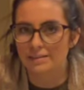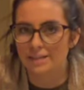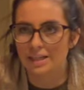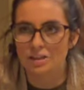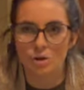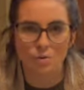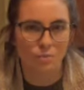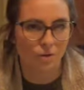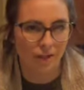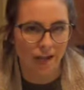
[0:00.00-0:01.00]
they don't
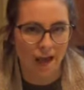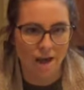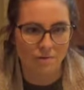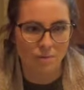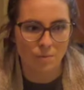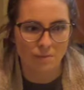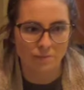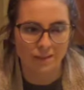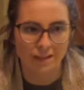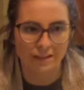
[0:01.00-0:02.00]
really have a
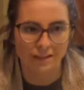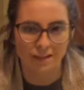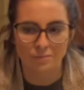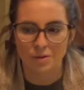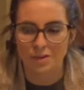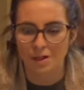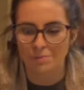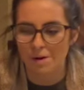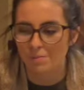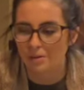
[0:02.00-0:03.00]
website that their books are
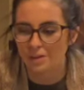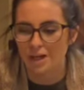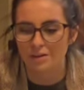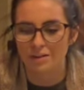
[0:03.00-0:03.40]
published on,